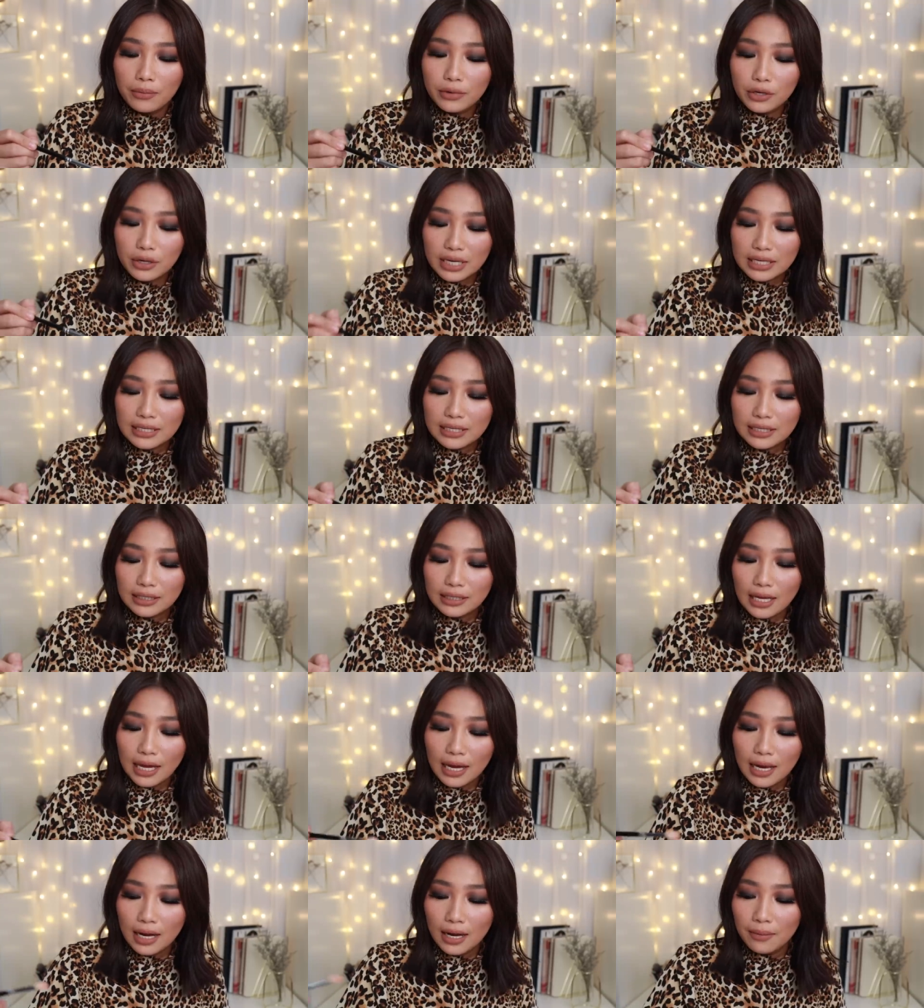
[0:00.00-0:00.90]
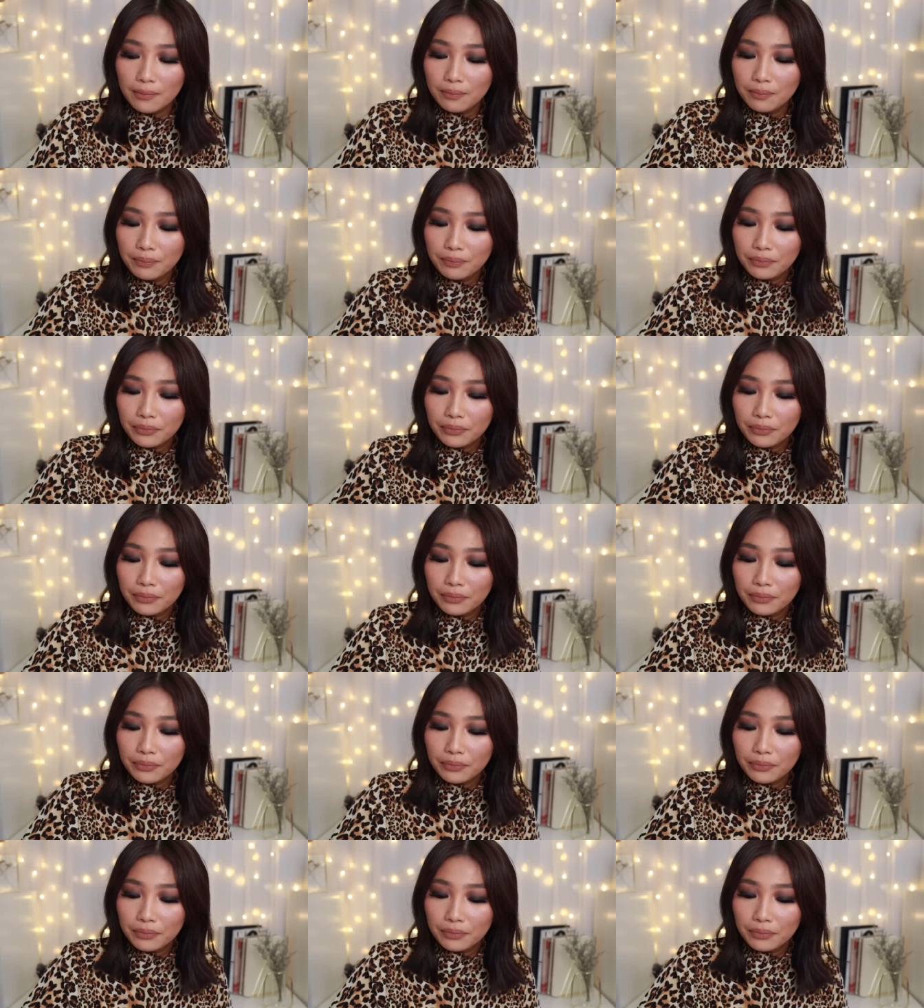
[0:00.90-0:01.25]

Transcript: you can still